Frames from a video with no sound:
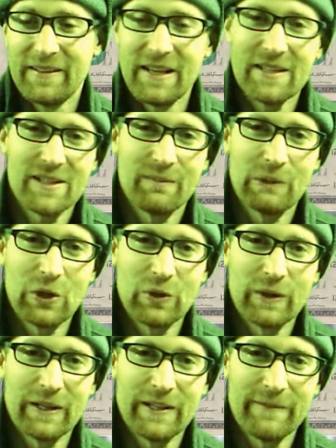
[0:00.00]
Yes, I'm
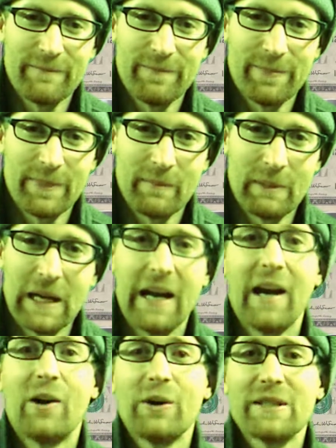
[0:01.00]
lonely, but
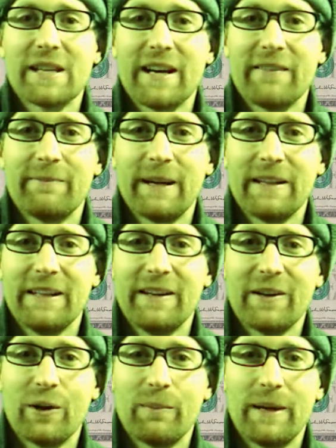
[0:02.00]
I always have my
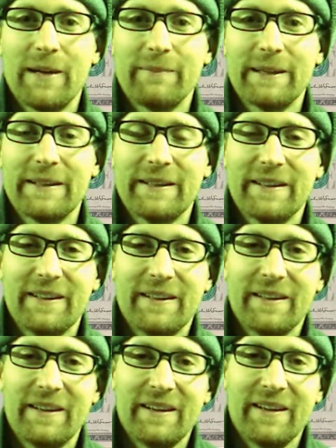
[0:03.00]
leader, Obama,
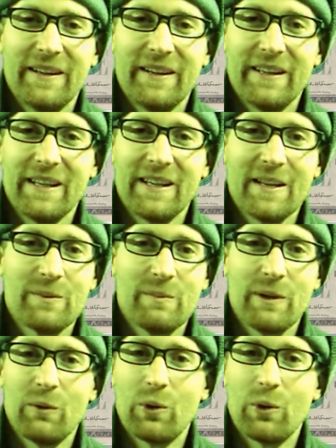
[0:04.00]
and he keeps me